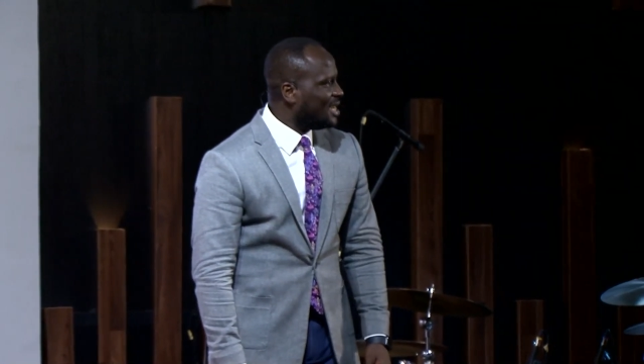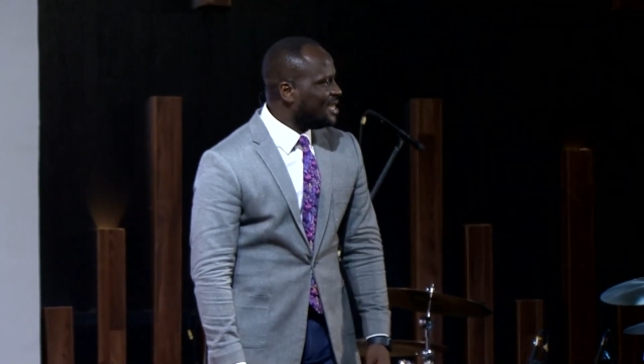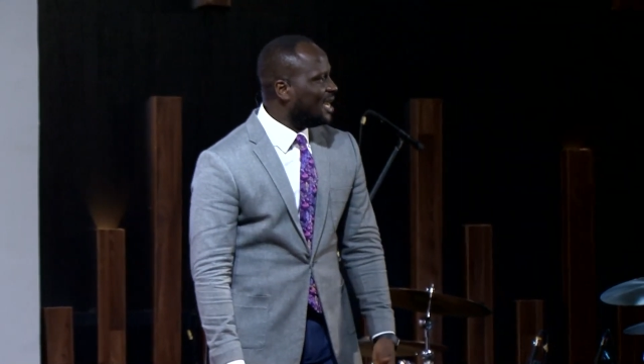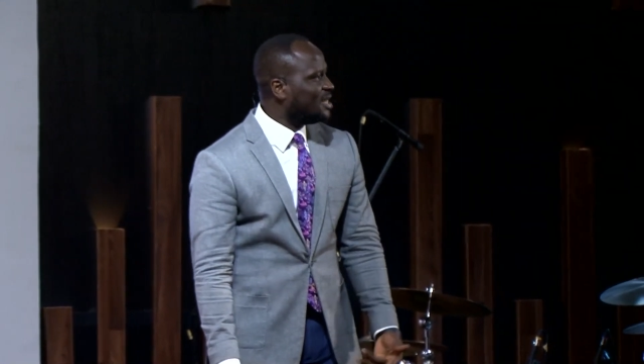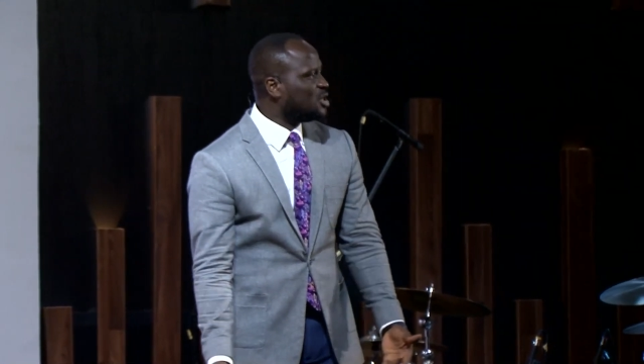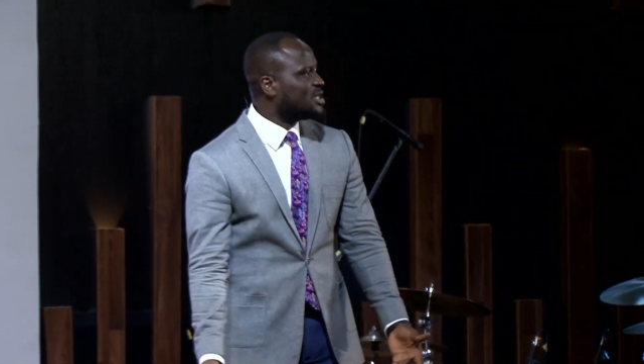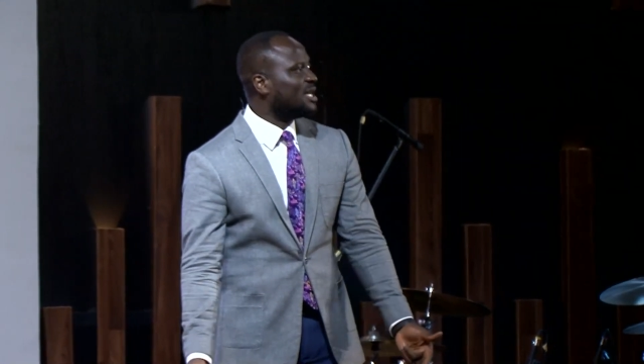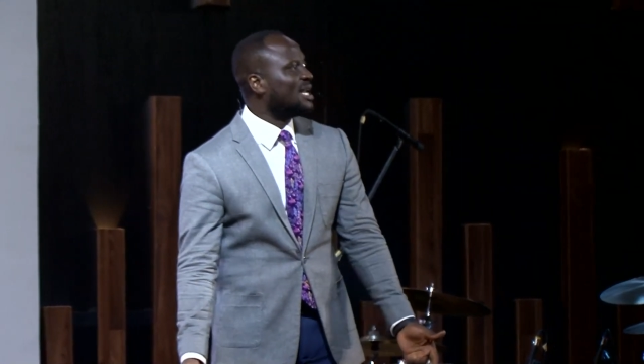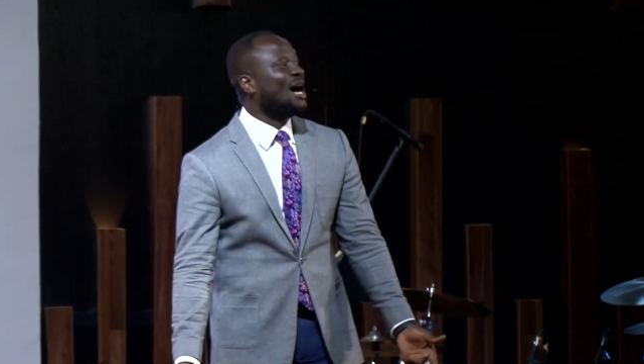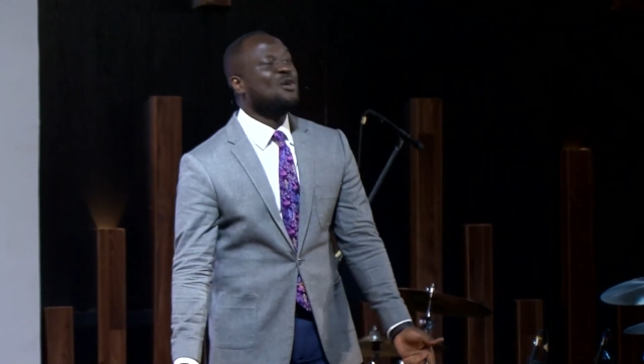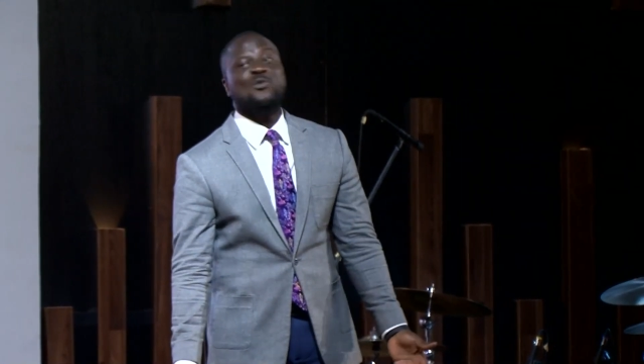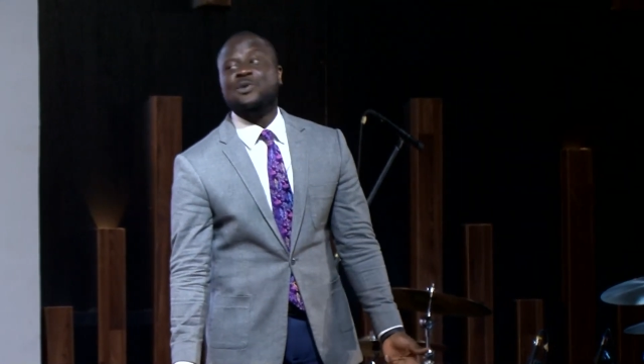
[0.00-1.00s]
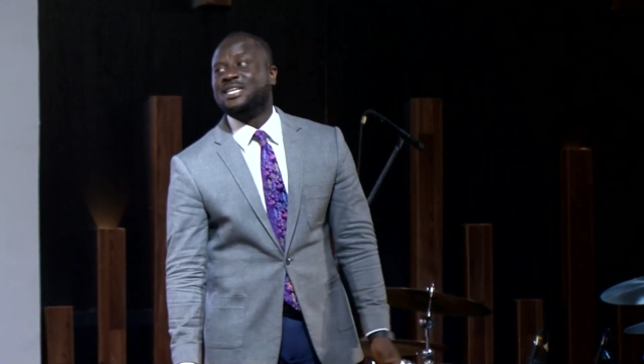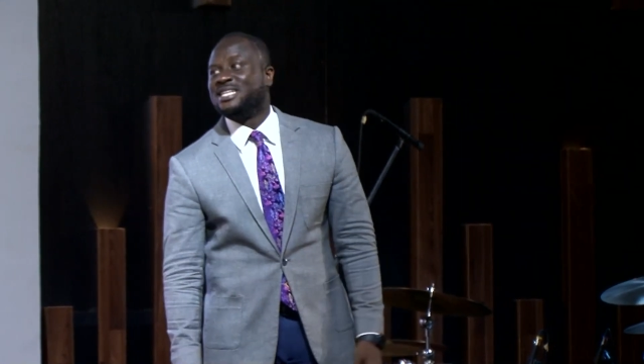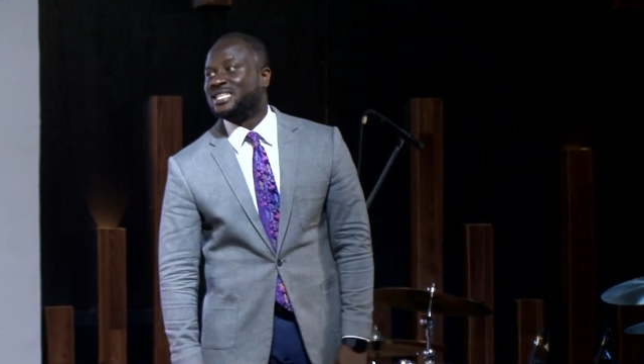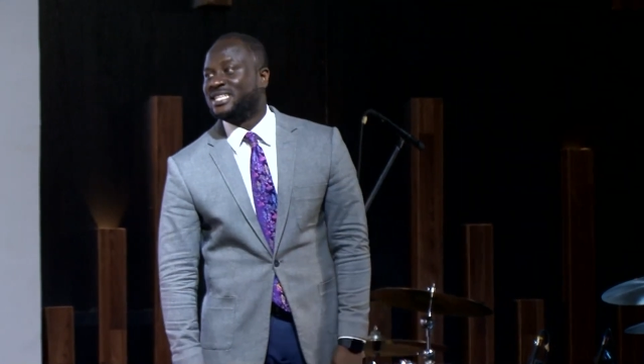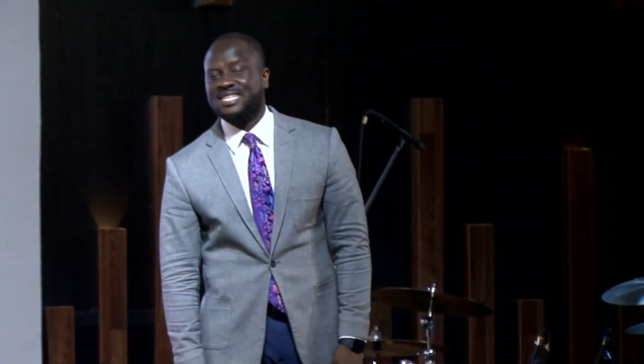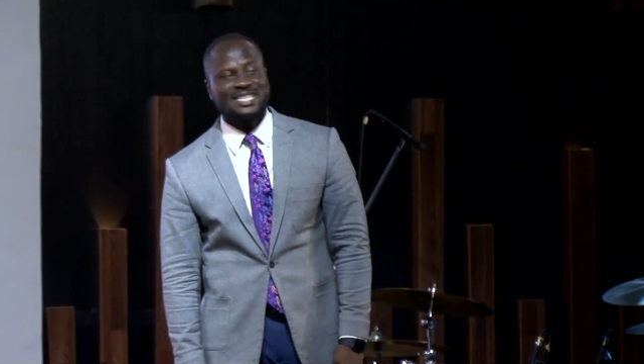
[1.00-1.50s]
Yet you said, I
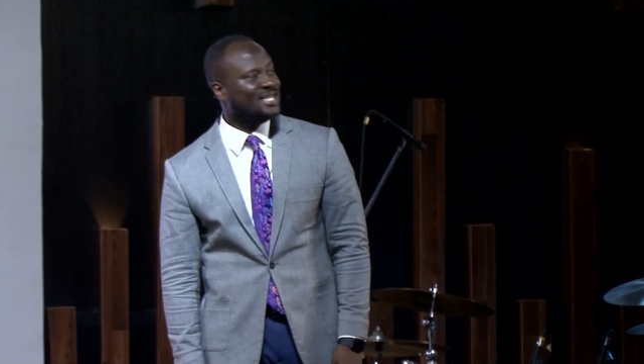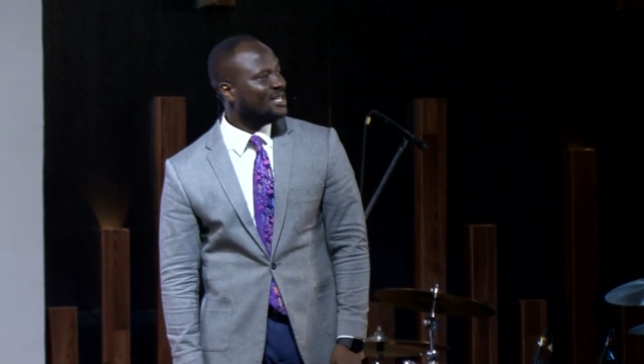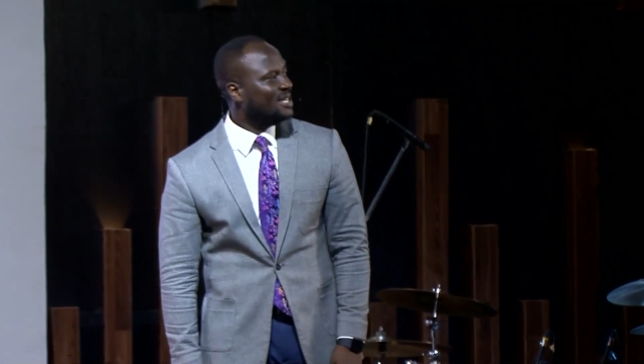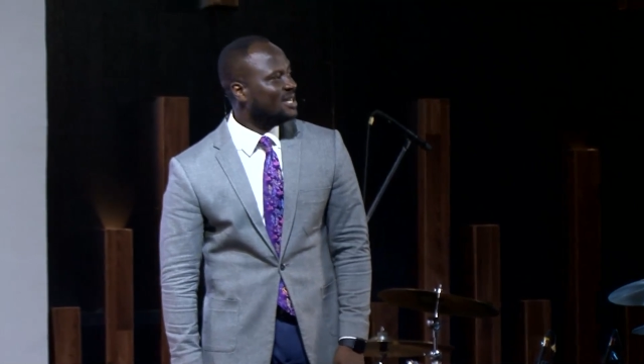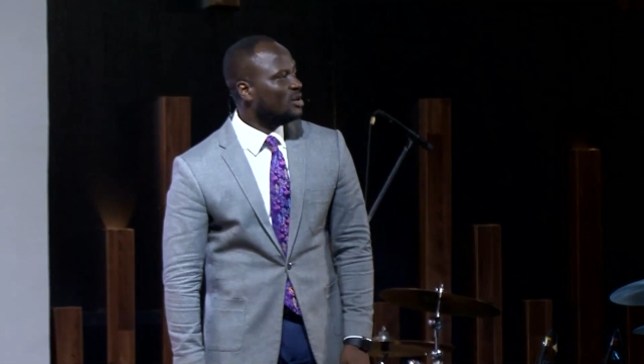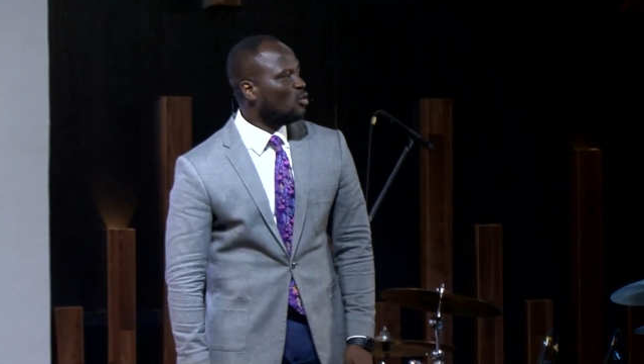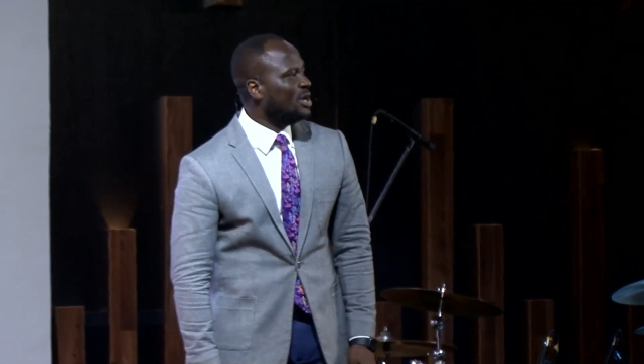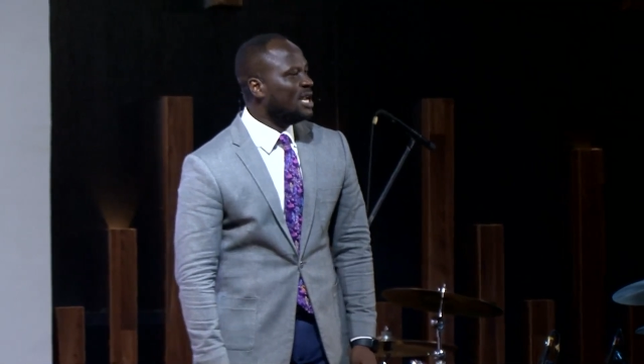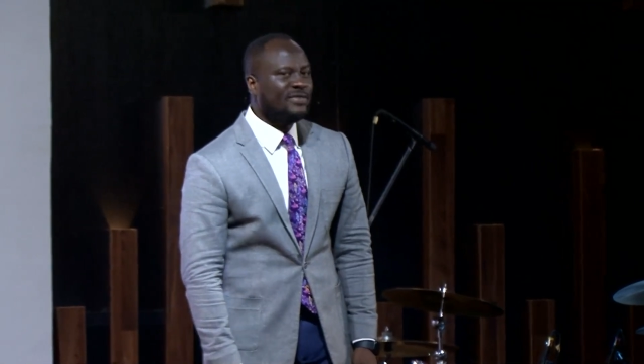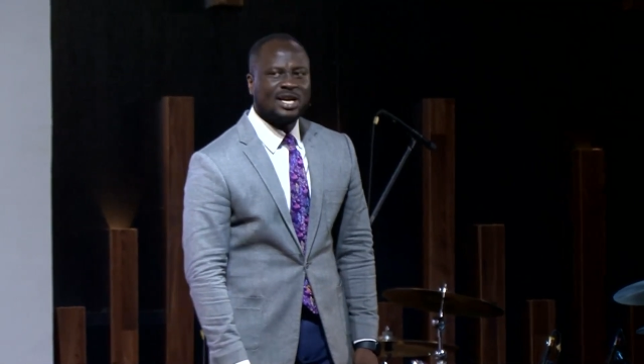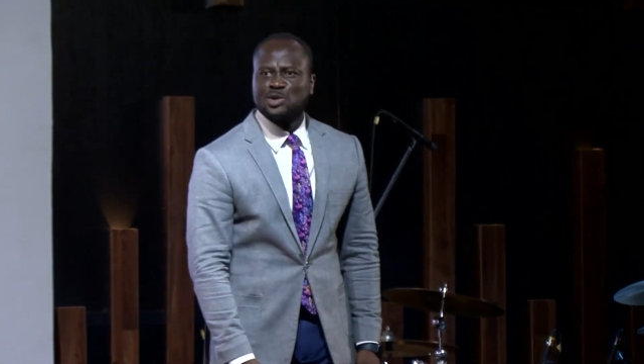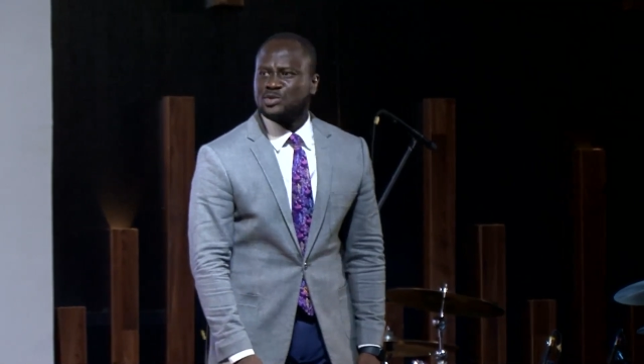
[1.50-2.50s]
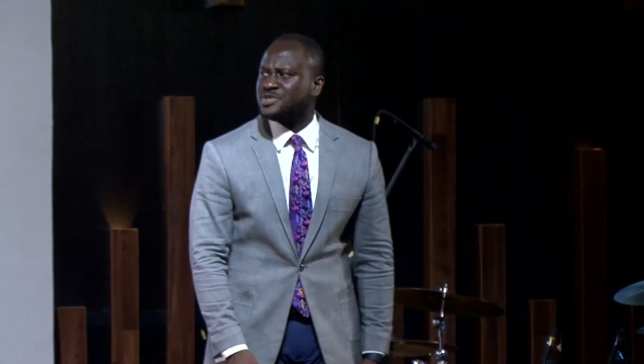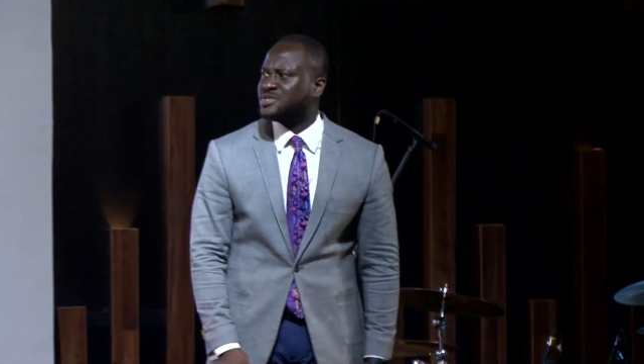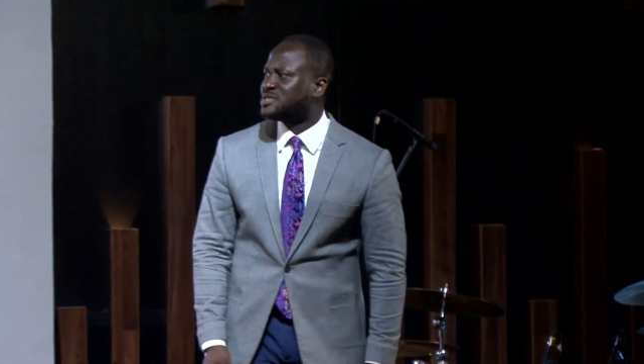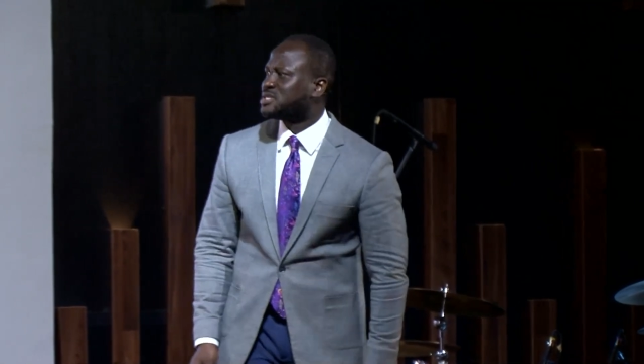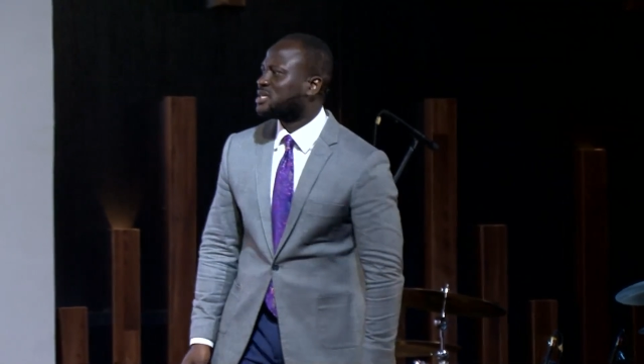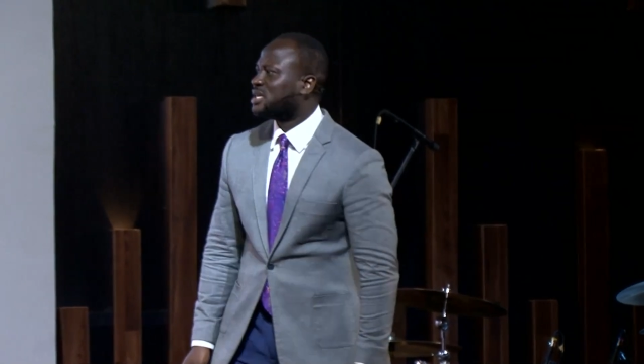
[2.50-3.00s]
win. We never
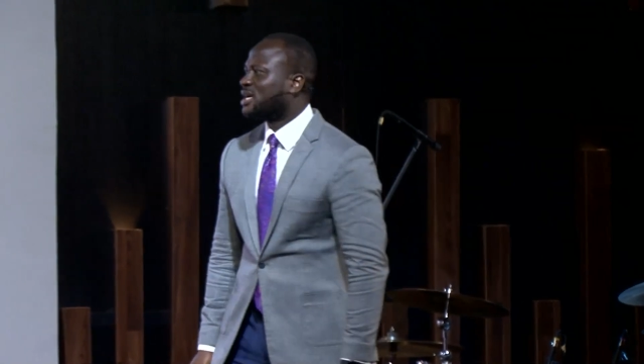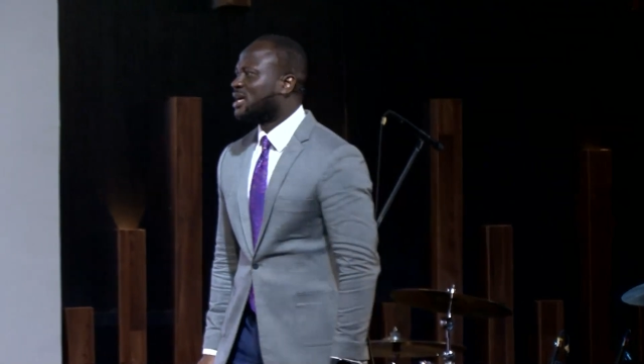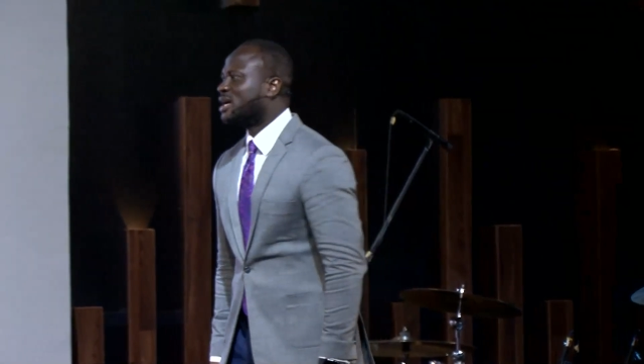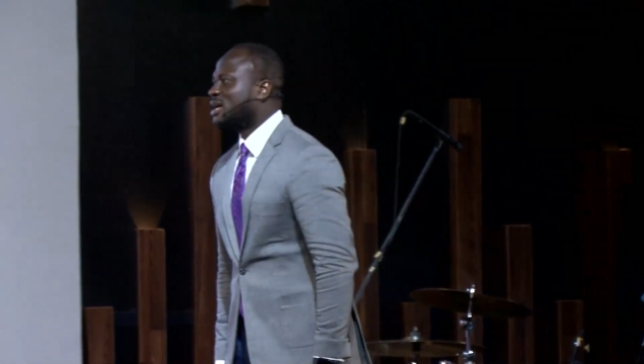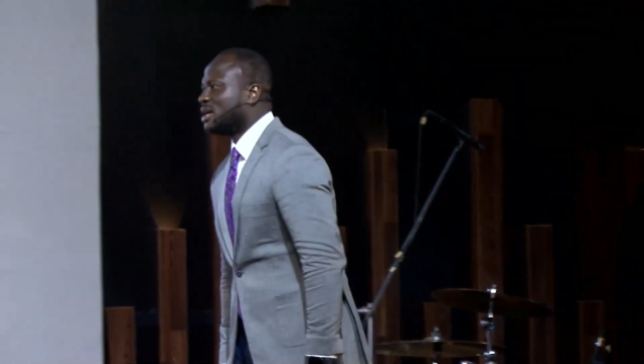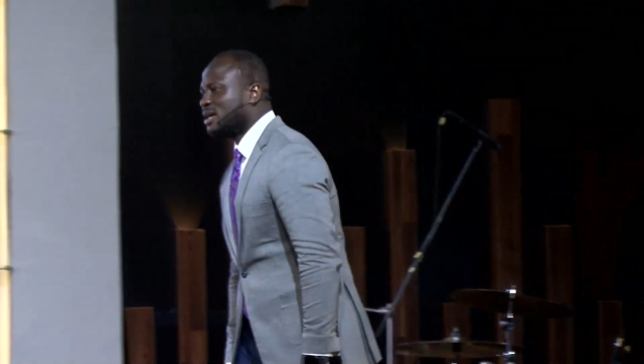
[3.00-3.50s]
lose. We never